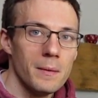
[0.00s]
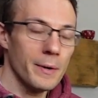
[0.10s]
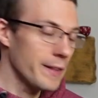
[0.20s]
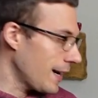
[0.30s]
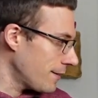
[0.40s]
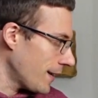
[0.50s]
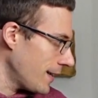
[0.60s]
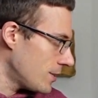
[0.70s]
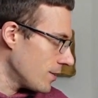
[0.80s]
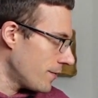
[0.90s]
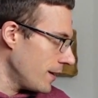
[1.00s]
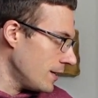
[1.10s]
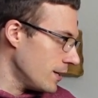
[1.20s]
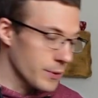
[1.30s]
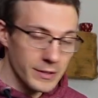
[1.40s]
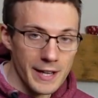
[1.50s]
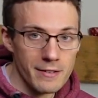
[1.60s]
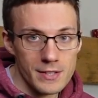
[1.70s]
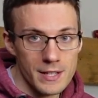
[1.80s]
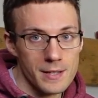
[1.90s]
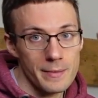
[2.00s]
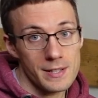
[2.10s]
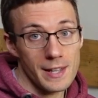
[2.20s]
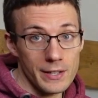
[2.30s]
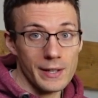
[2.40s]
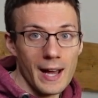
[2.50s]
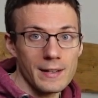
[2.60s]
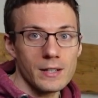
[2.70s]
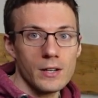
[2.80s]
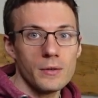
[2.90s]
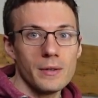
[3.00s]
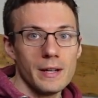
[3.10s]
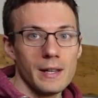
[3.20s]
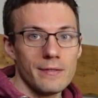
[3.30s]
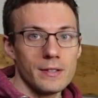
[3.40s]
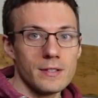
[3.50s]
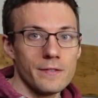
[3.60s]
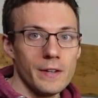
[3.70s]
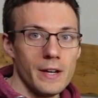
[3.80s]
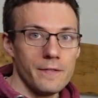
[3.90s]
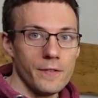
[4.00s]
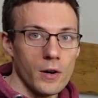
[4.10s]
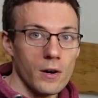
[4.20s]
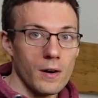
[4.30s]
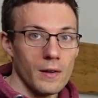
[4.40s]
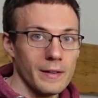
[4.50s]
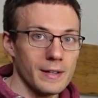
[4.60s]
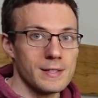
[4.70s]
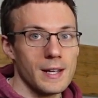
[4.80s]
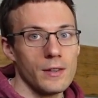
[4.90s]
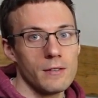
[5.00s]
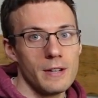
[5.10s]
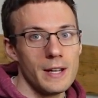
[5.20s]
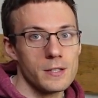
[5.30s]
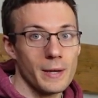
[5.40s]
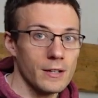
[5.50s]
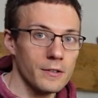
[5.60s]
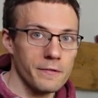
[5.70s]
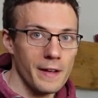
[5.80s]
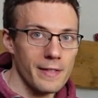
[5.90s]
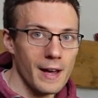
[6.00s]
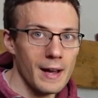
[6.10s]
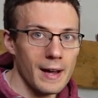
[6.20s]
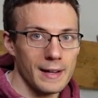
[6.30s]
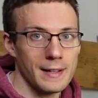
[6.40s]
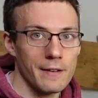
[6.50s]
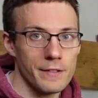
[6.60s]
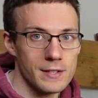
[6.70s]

But the advantage of the new Ultegra system is that you can go 11-34 on the cassette on the rear. So I could fit that and I'd have the